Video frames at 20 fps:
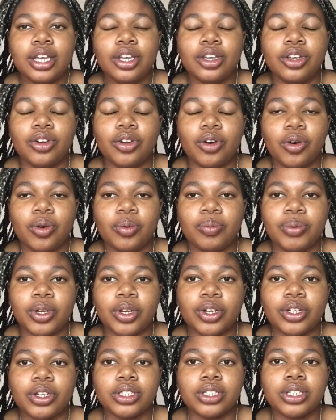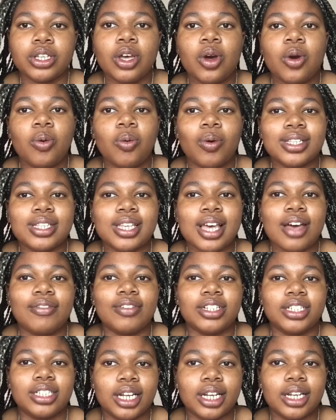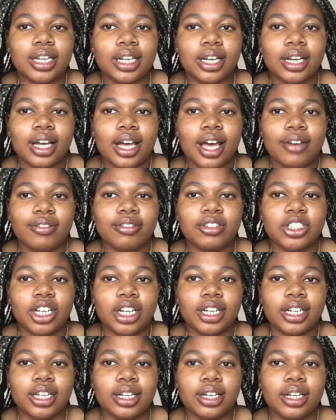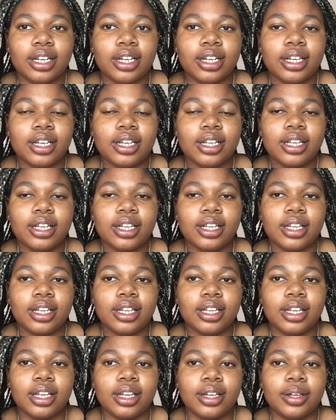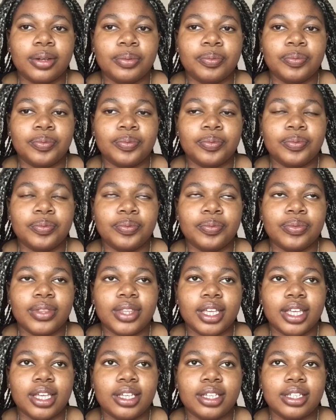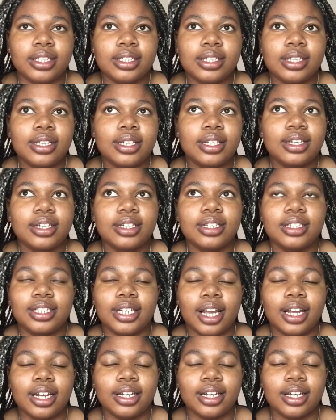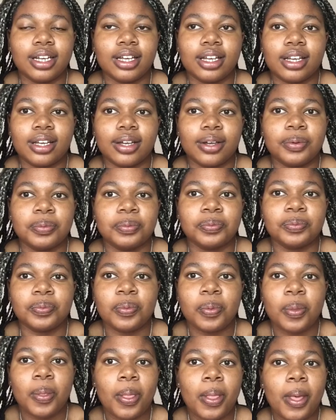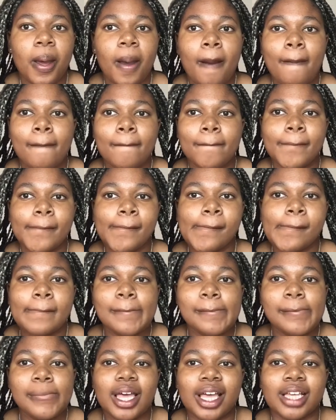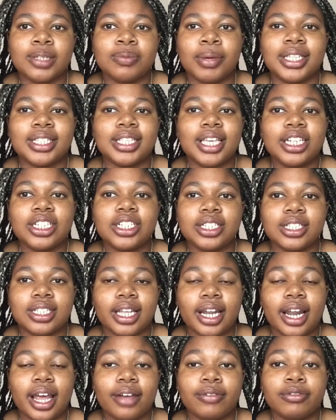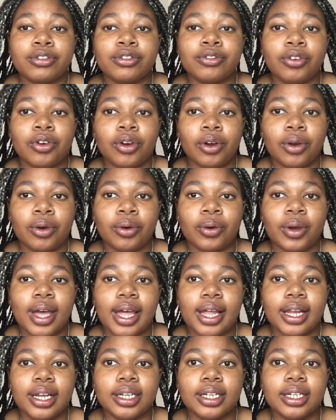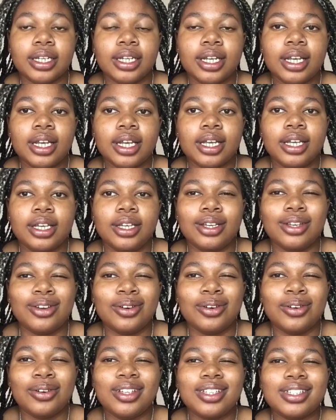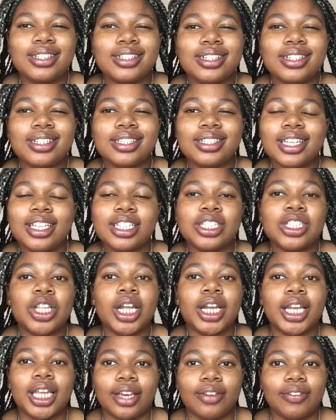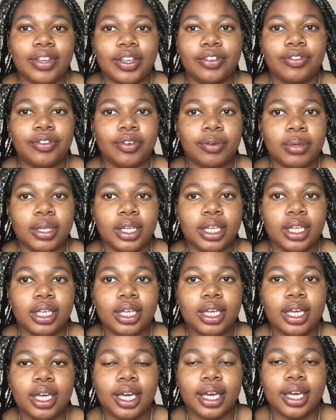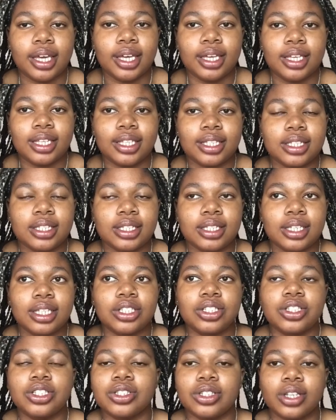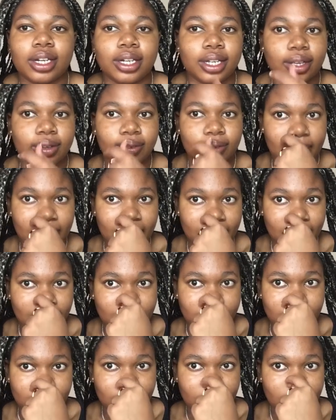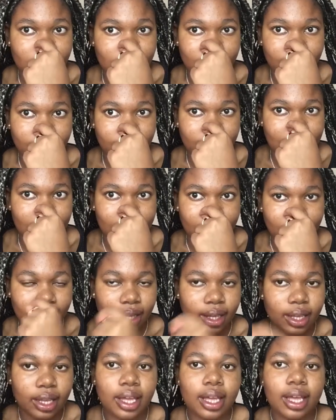because once I have a gender, I have gender thingies, gender expectations that I have to follow, and it's not giving for me. Hey, it's just not giving. I generally feel like